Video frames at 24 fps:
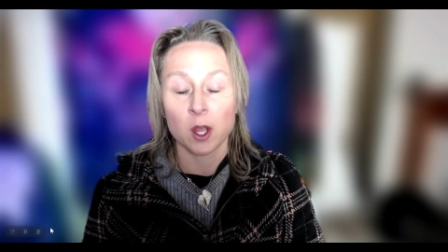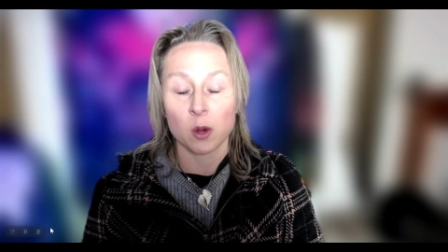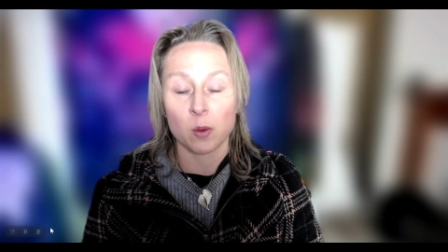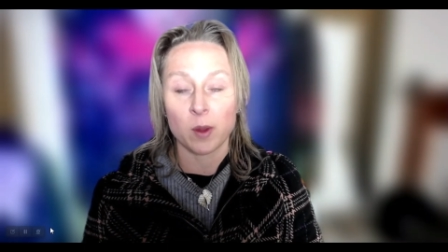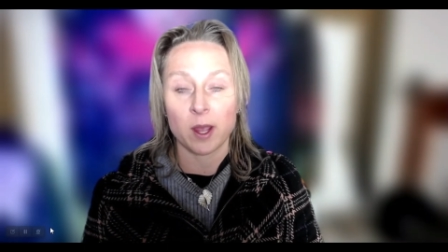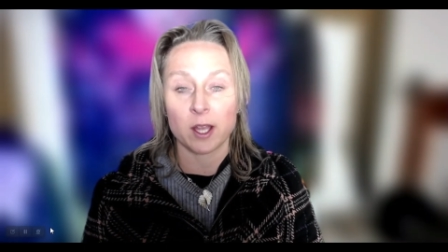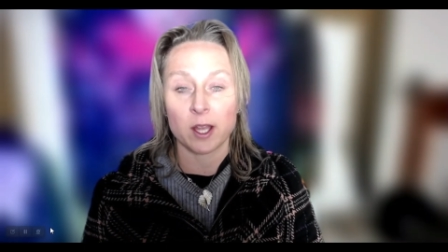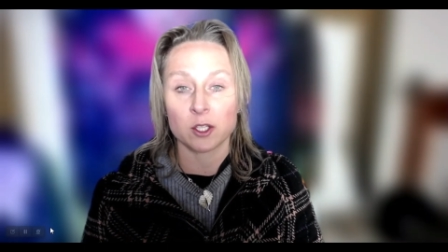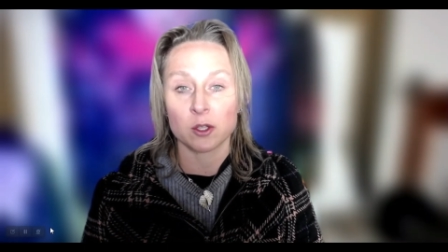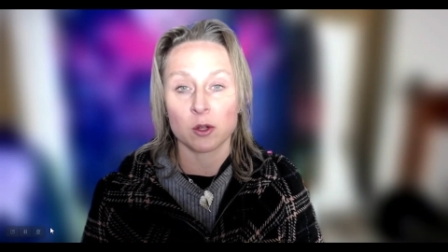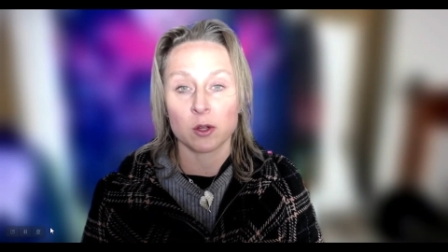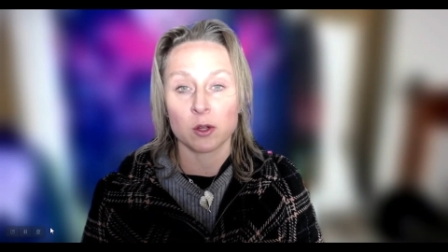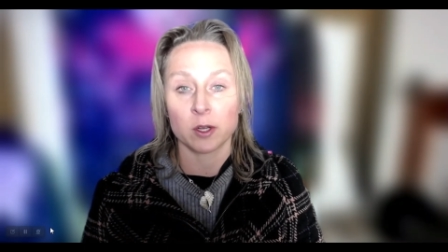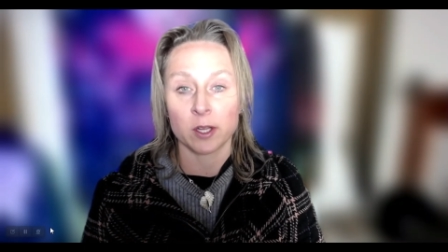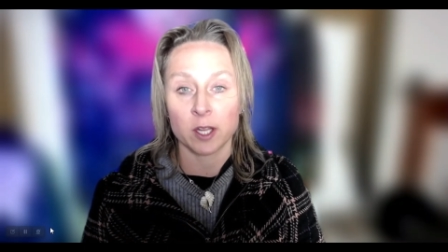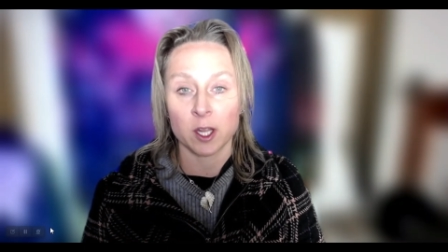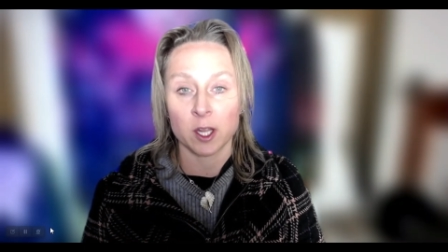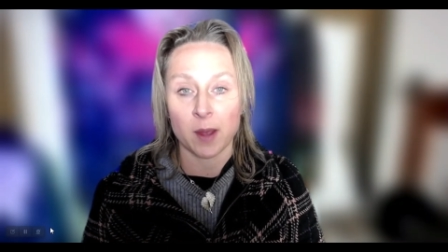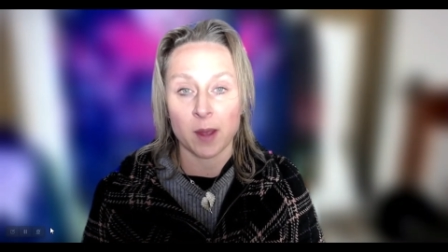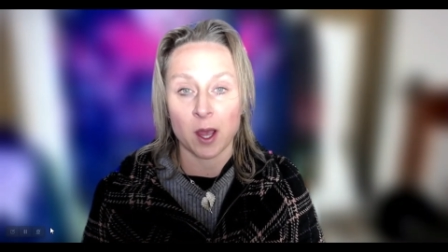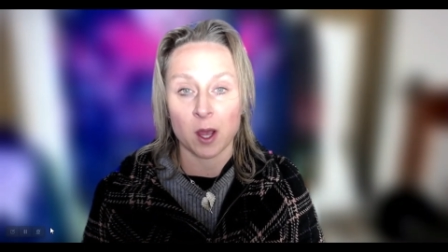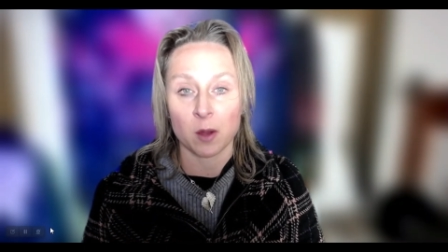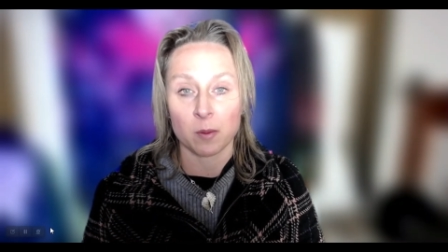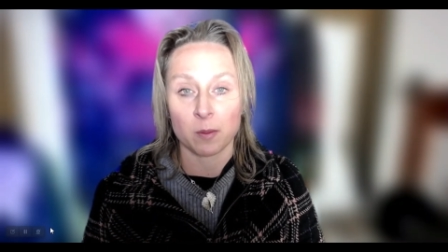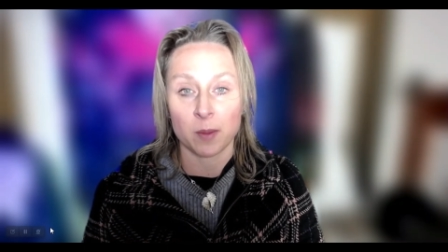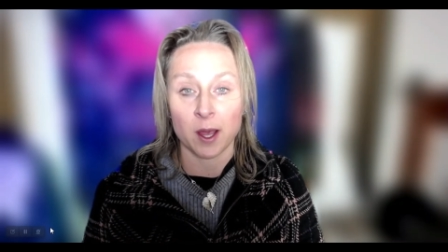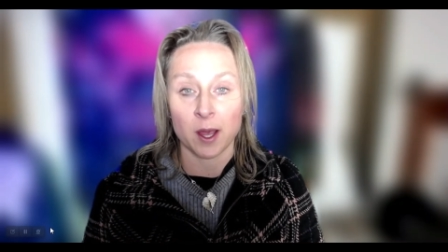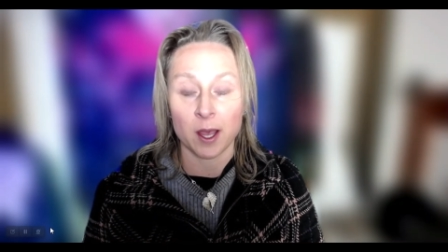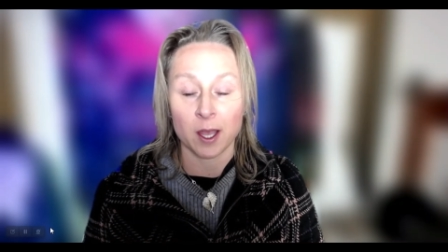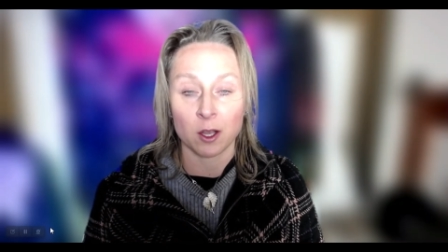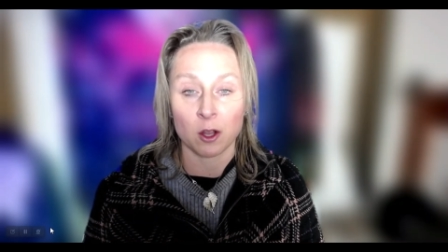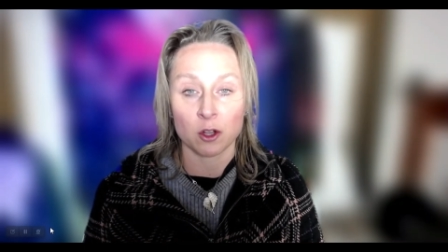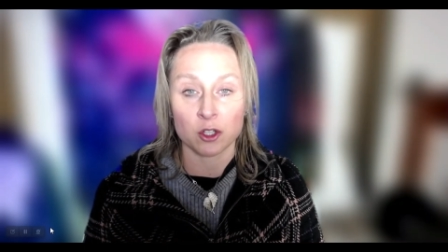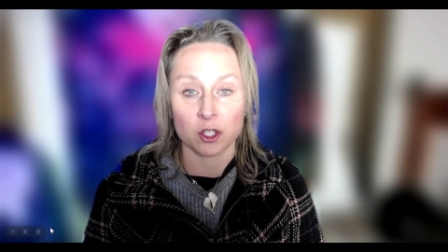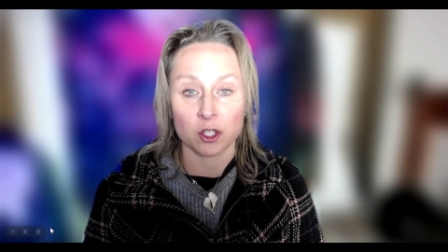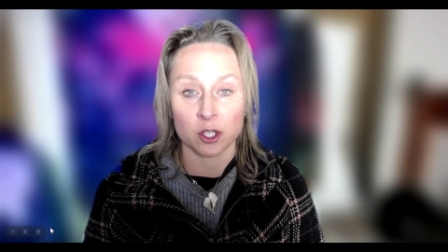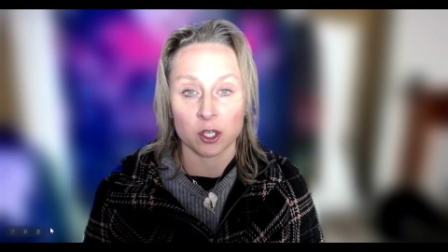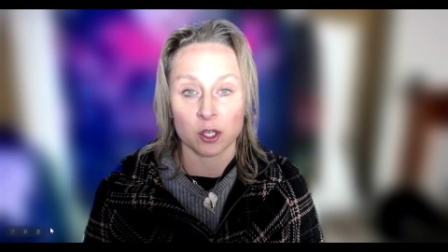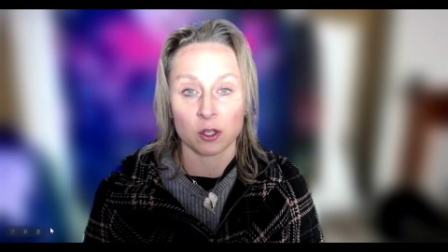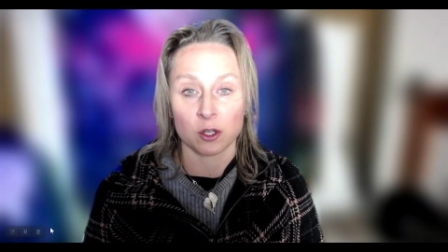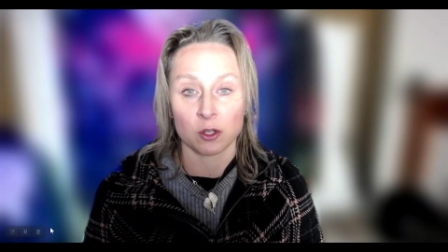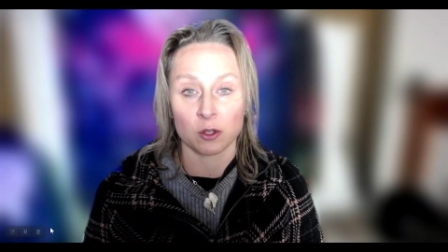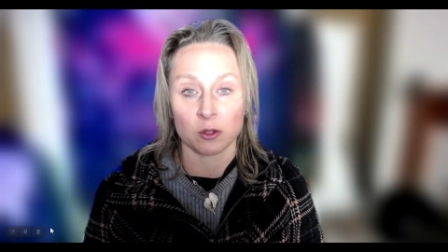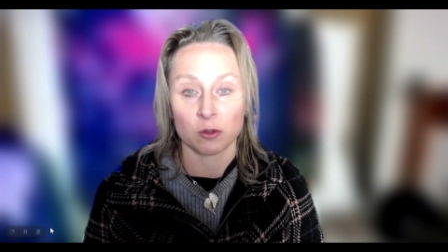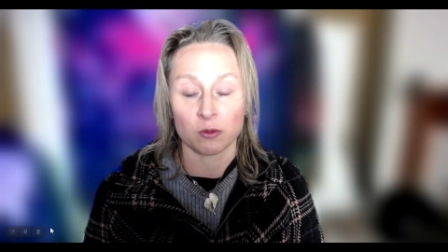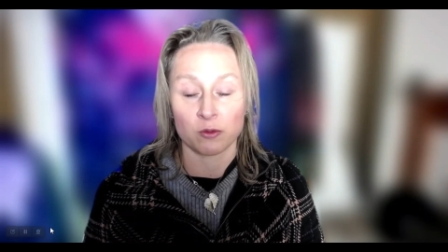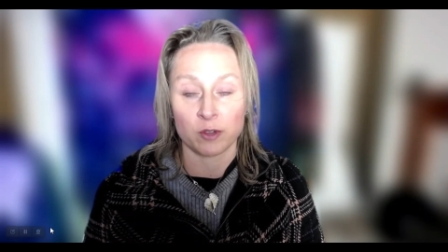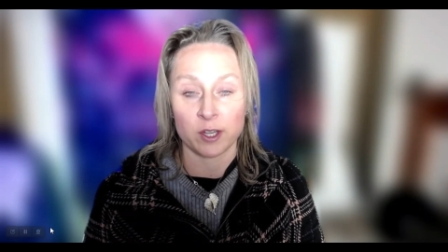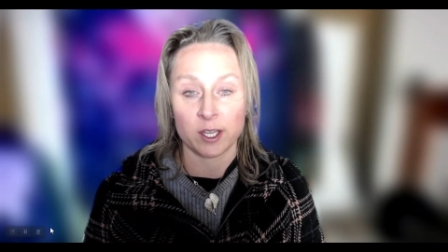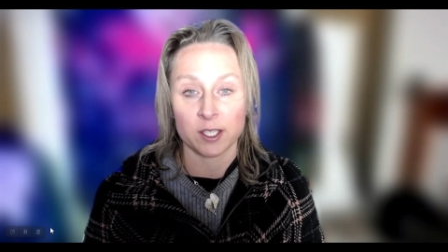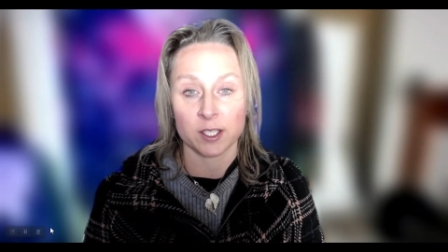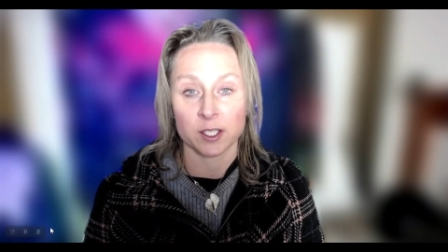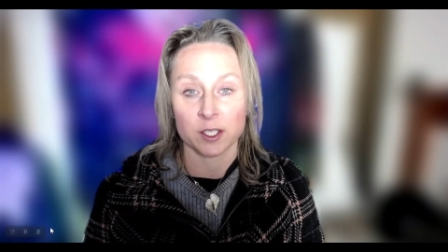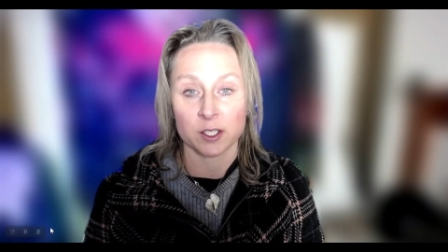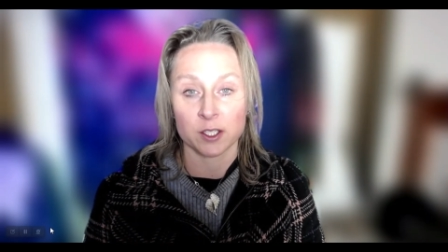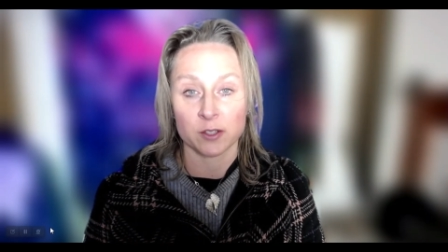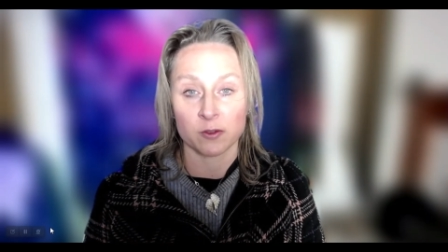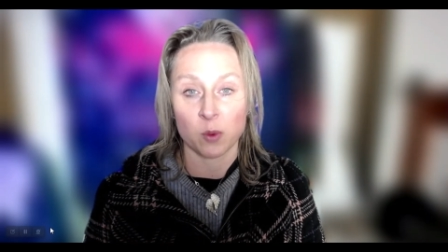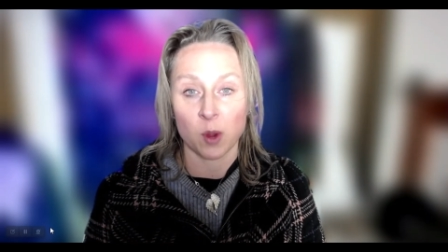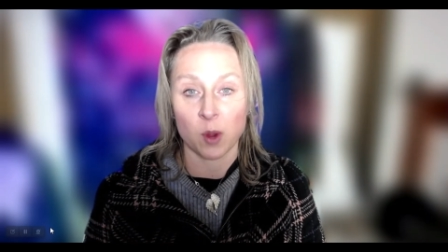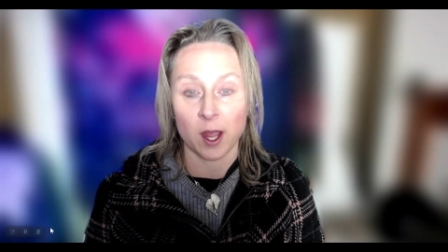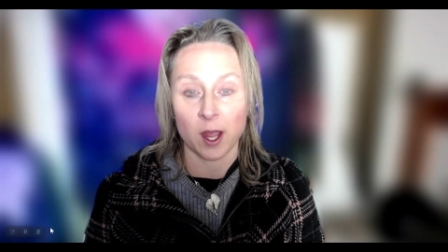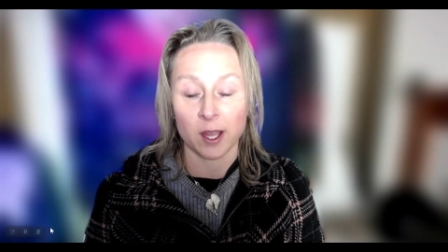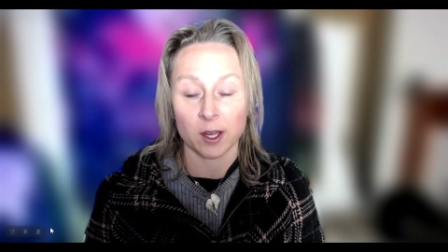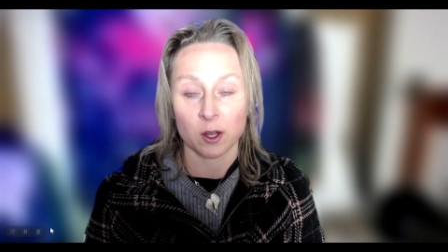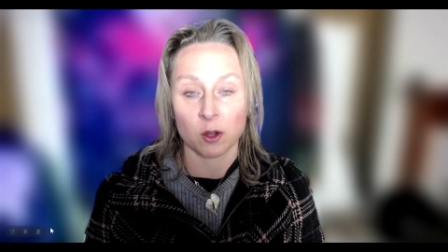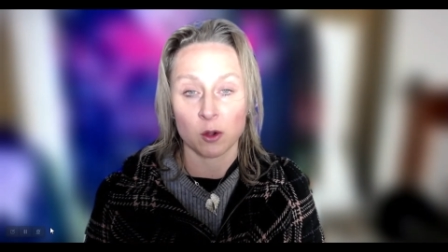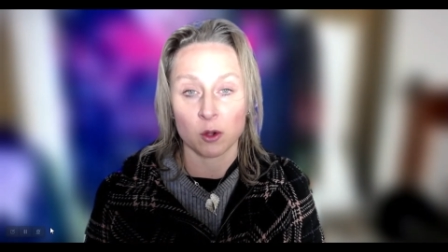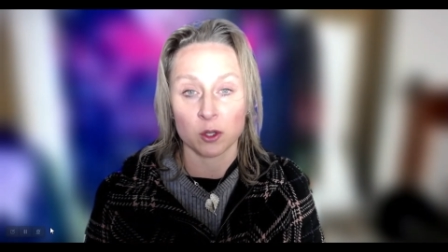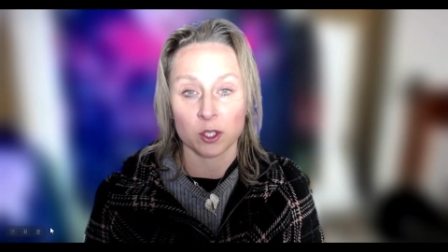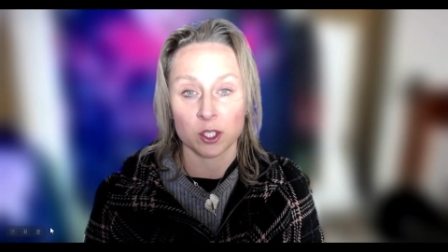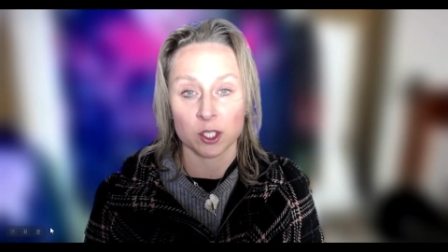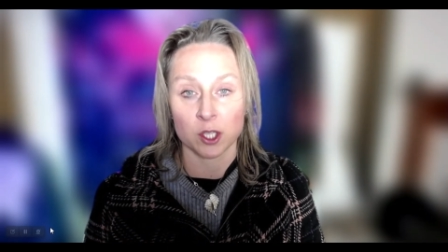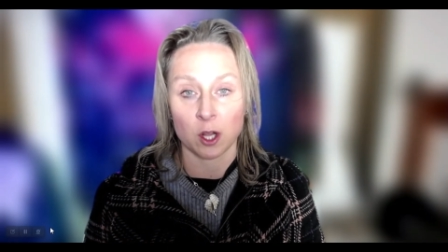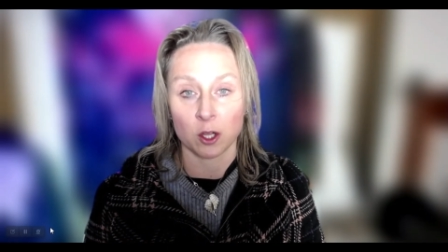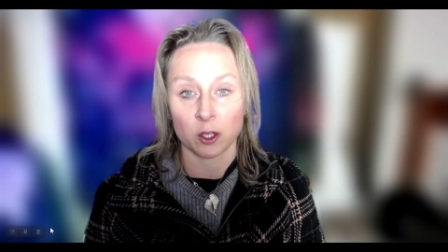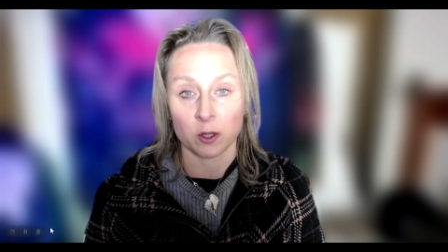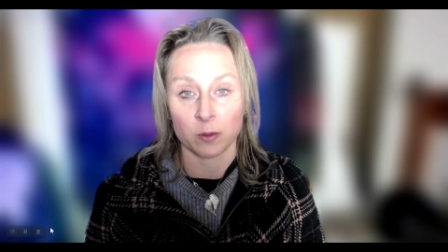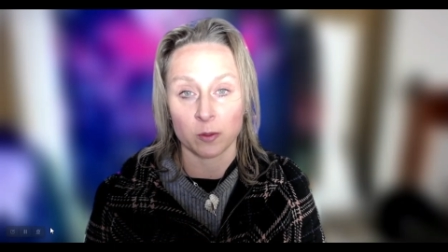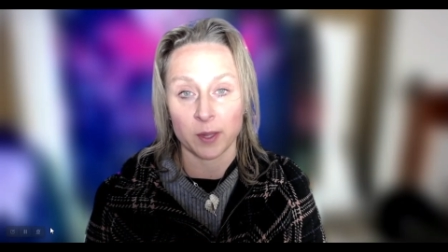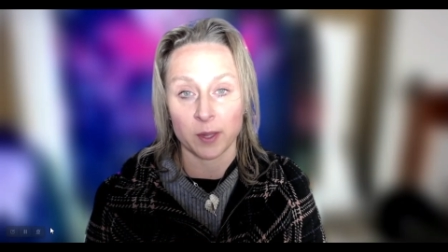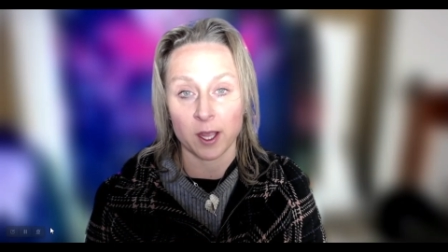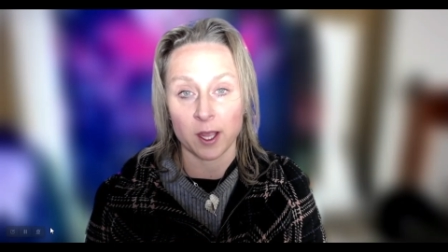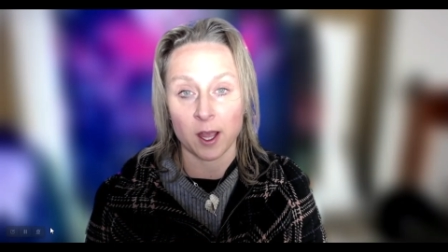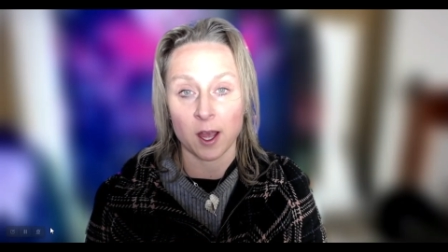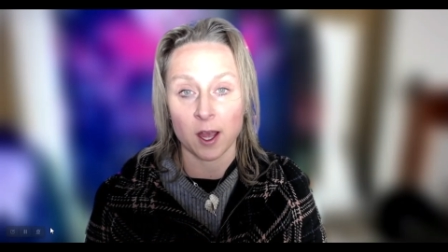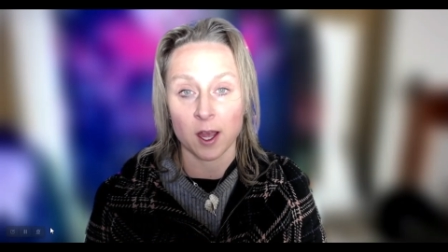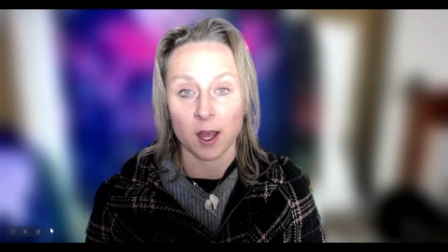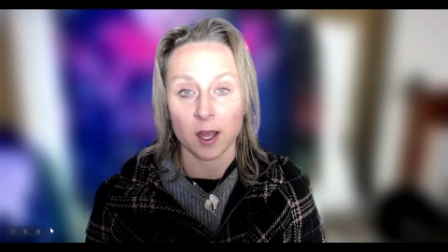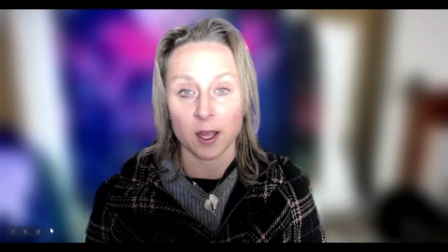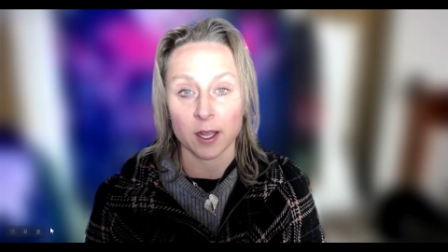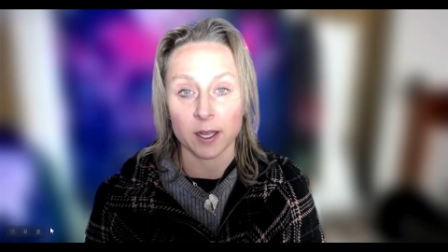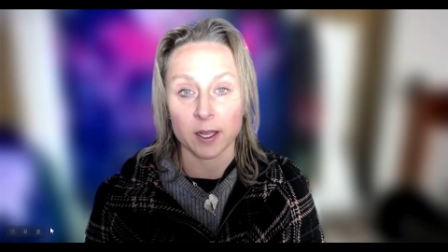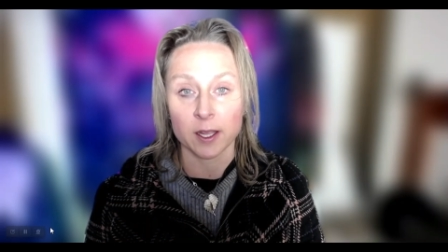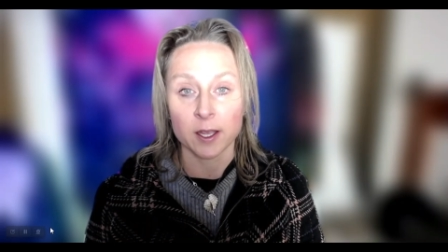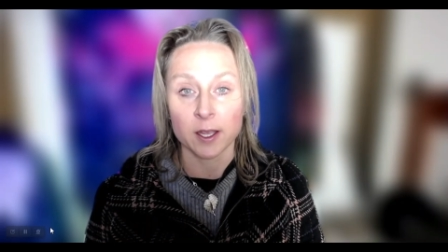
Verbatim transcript: We're talking about biological reasons of why cortisol can be high.